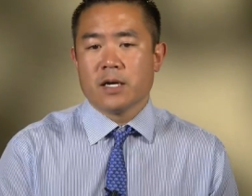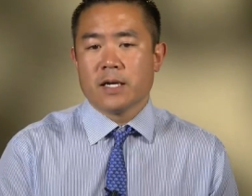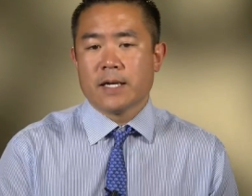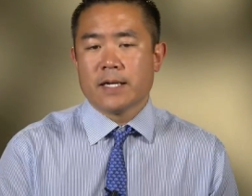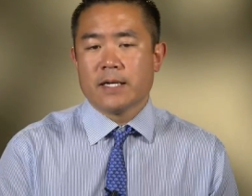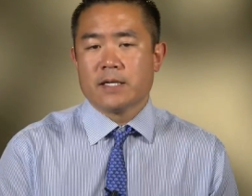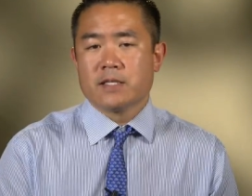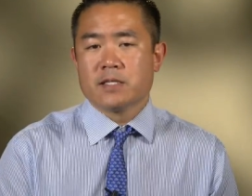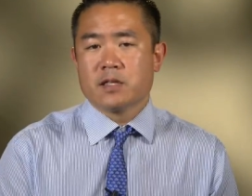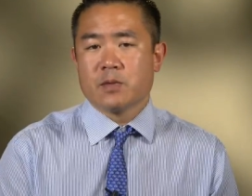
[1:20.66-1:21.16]

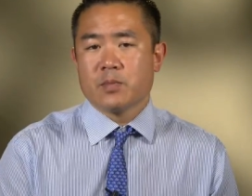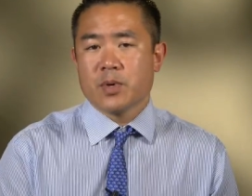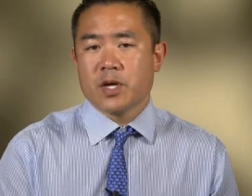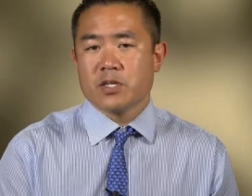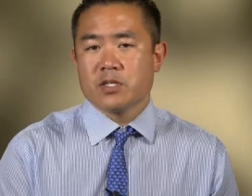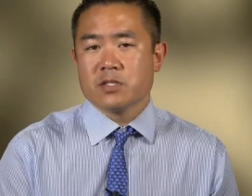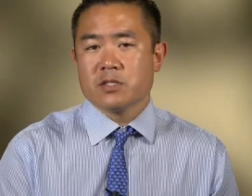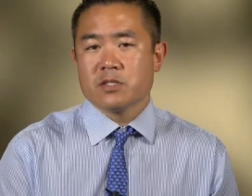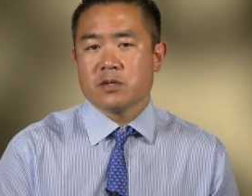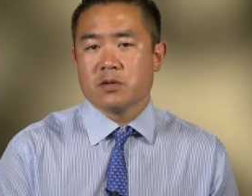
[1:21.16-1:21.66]
And it's the
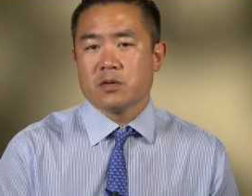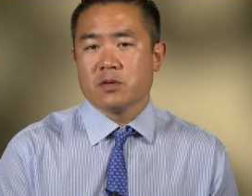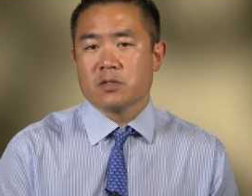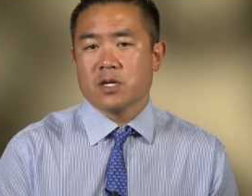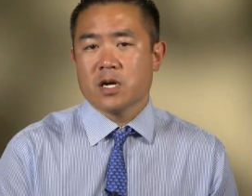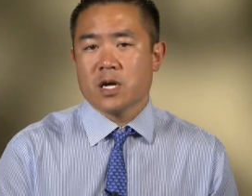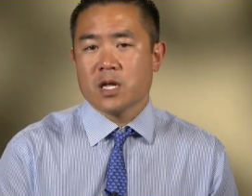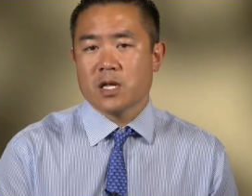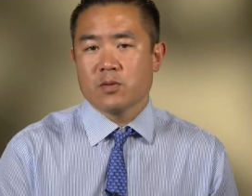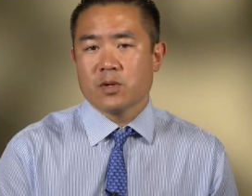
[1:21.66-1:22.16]
patients that don't
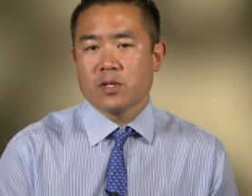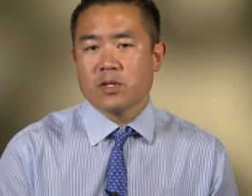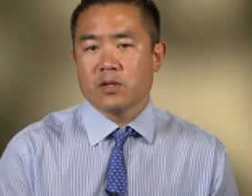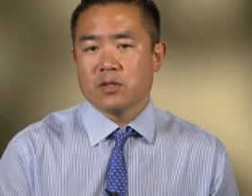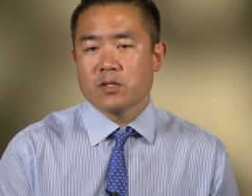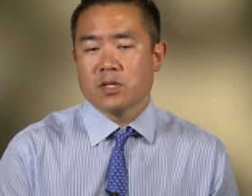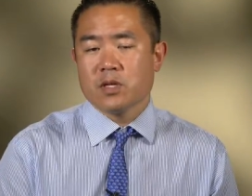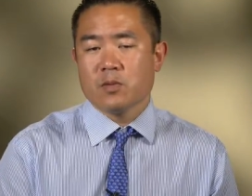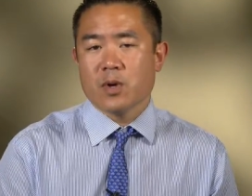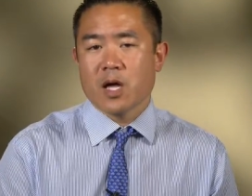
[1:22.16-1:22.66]
tolerate their
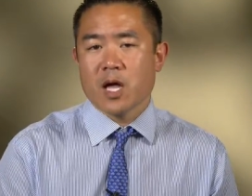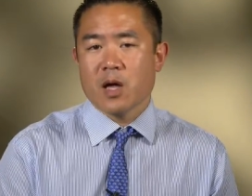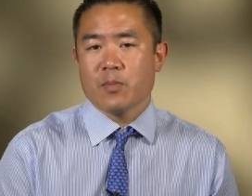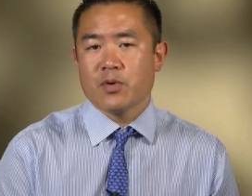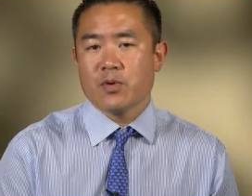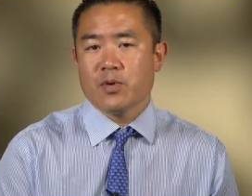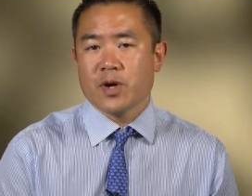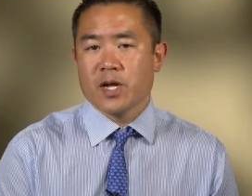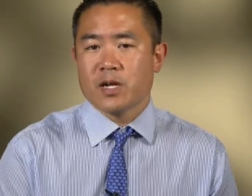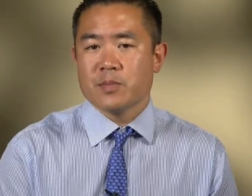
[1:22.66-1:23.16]
CPAP
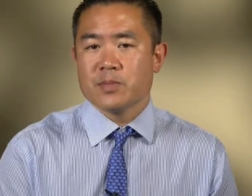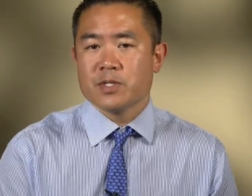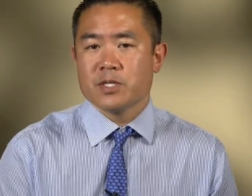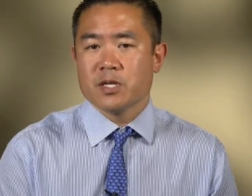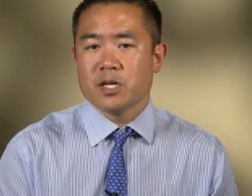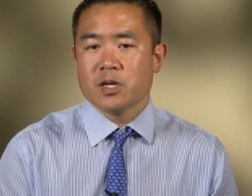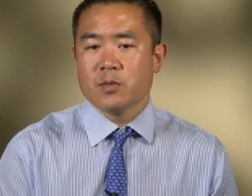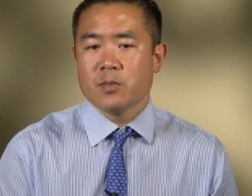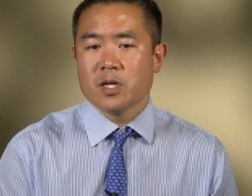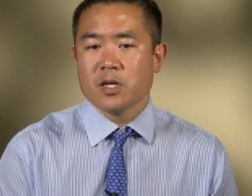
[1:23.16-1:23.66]
who end up
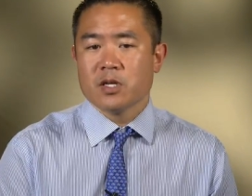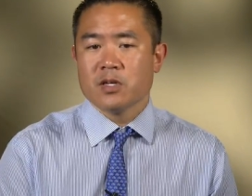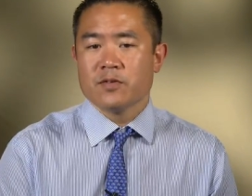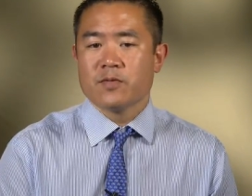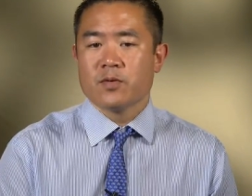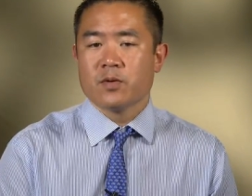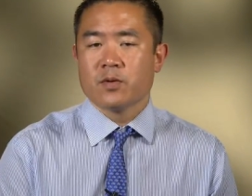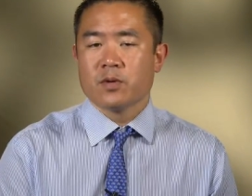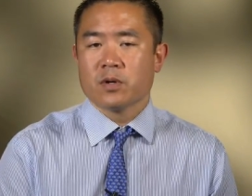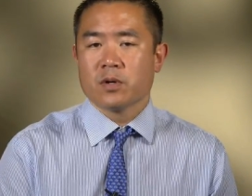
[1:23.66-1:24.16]
seeing me
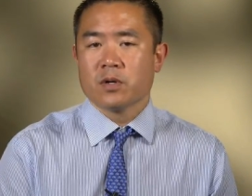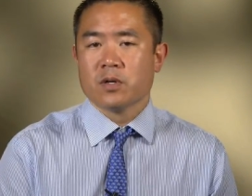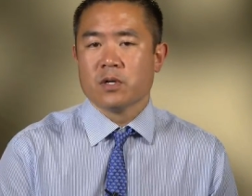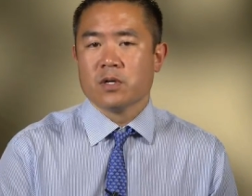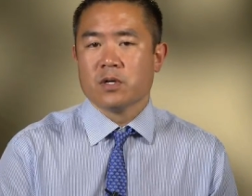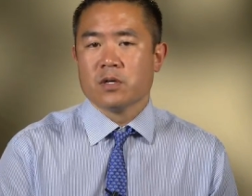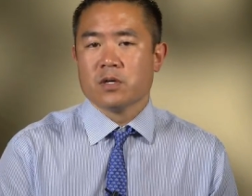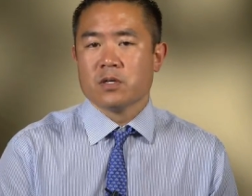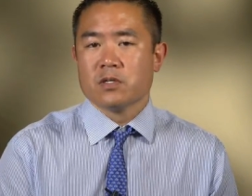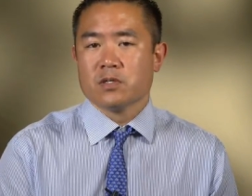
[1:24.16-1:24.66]
for
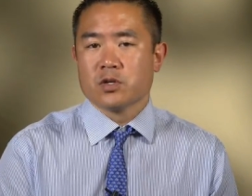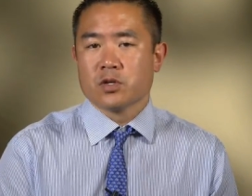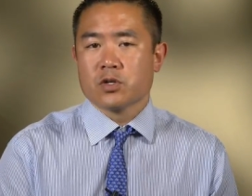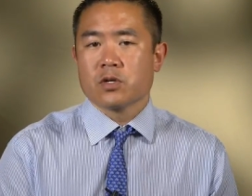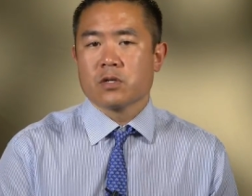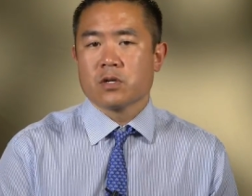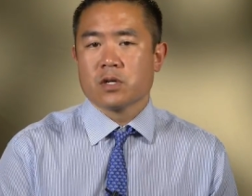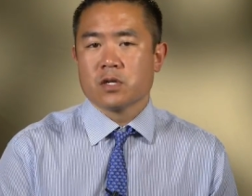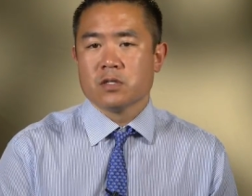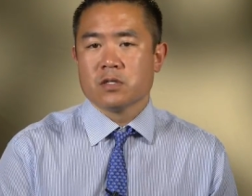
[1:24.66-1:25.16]

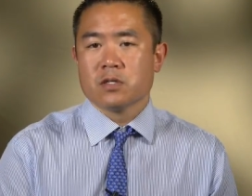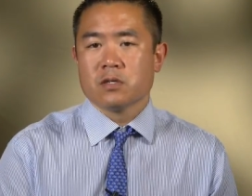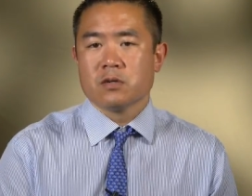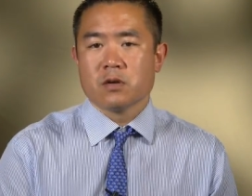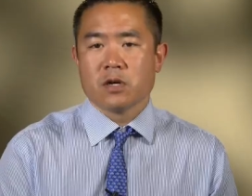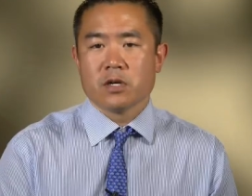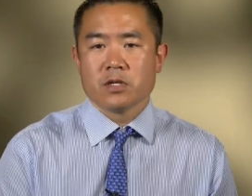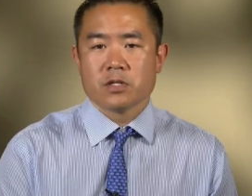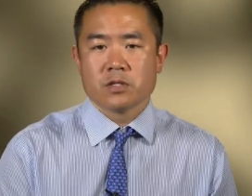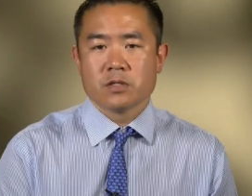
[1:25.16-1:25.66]
surgical
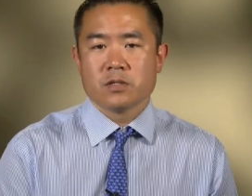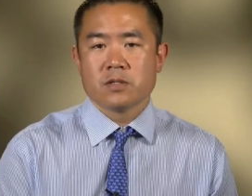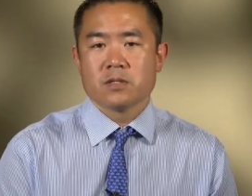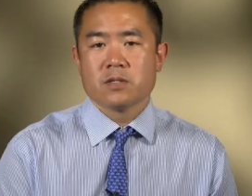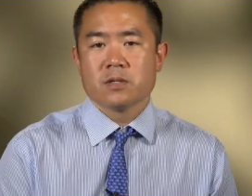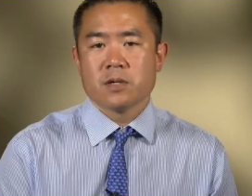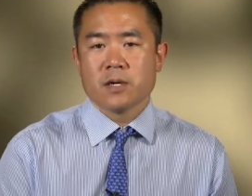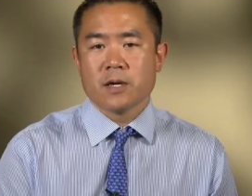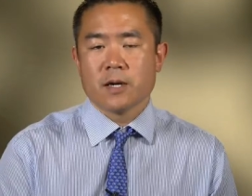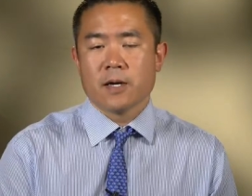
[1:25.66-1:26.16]

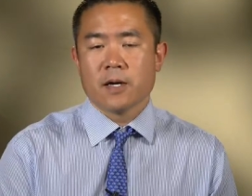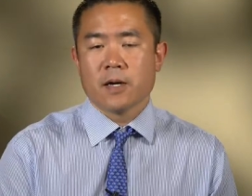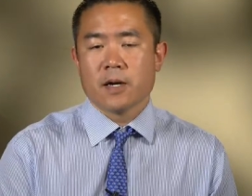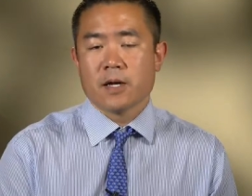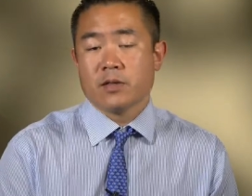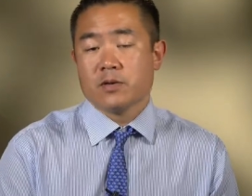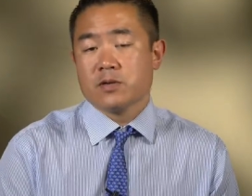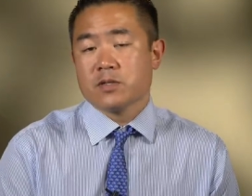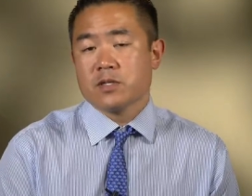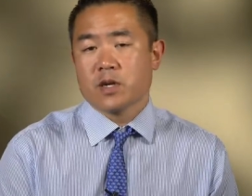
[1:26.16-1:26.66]
considerations. Uh,
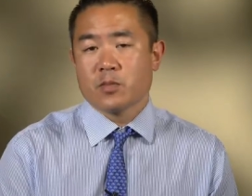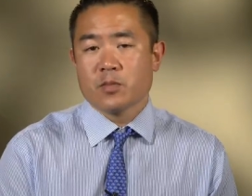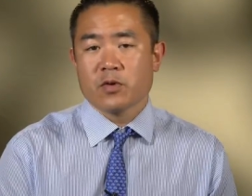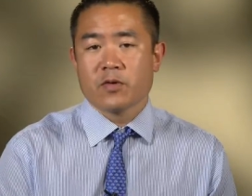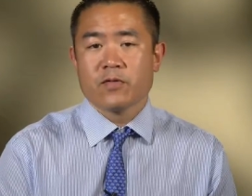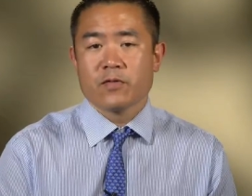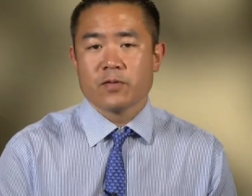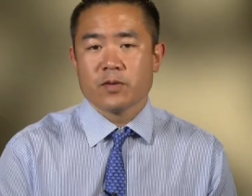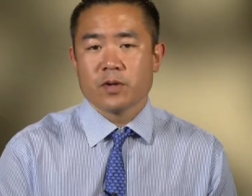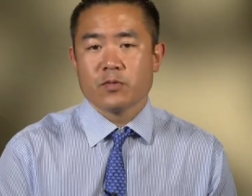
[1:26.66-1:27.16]
and there's a number
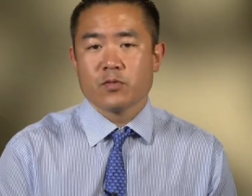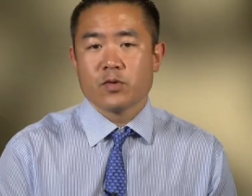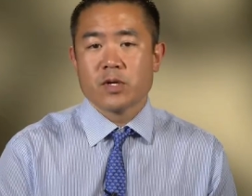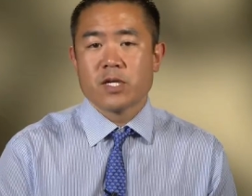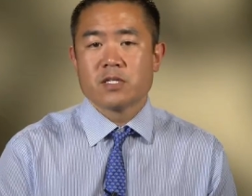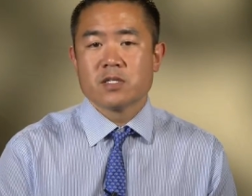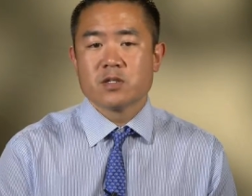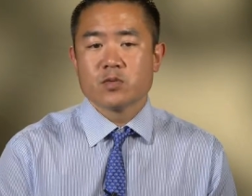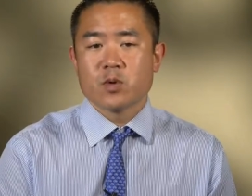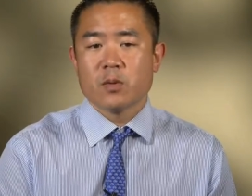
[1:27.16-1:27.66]
of
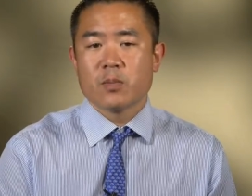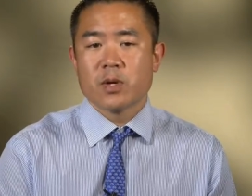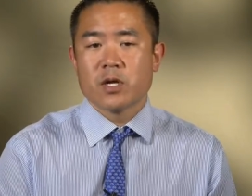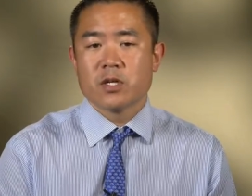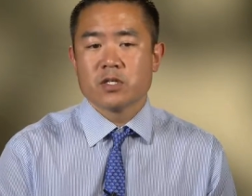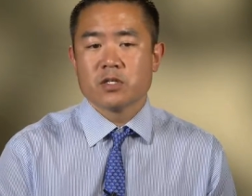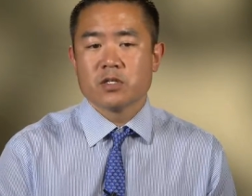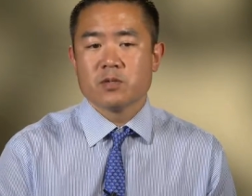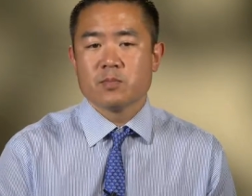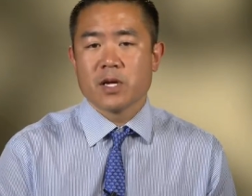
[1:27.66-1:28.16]
reasons why
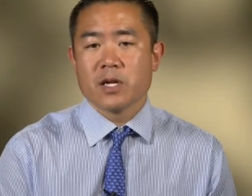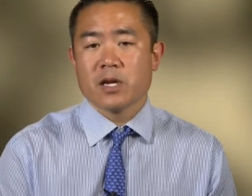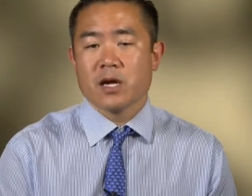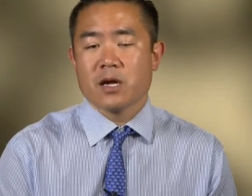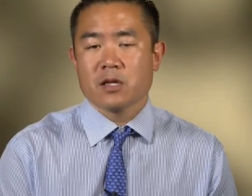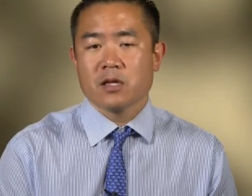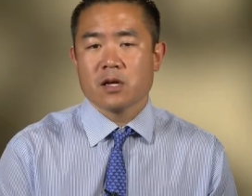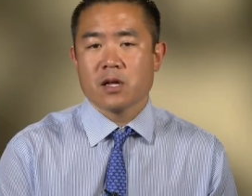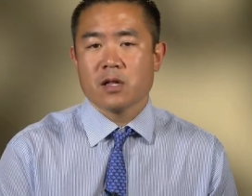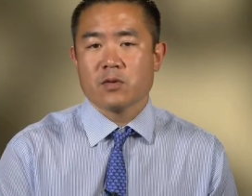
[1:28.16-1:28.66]
patients may
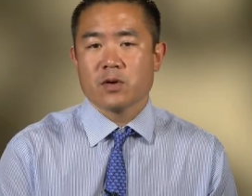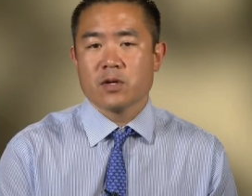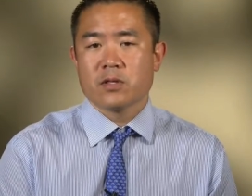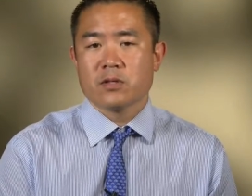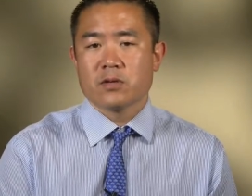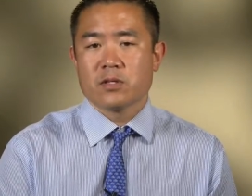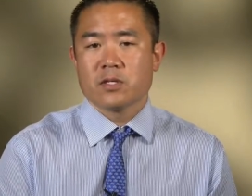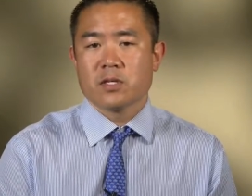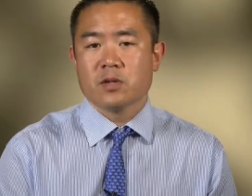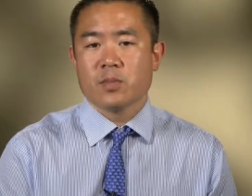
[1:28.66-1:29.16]
not tolerate
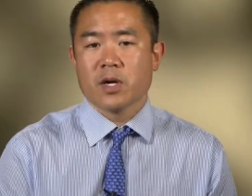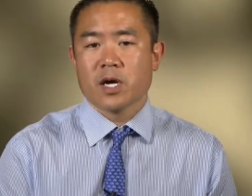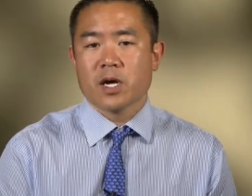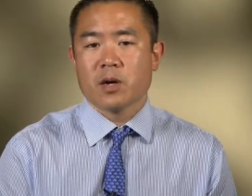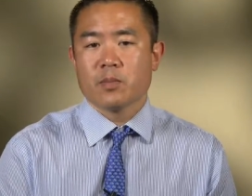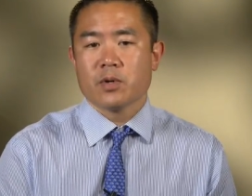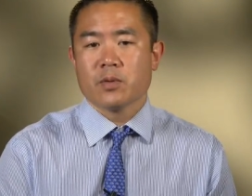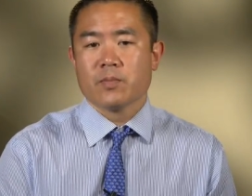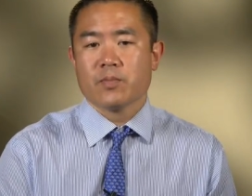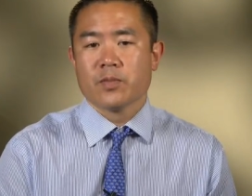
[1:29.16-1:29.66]
their CPAP.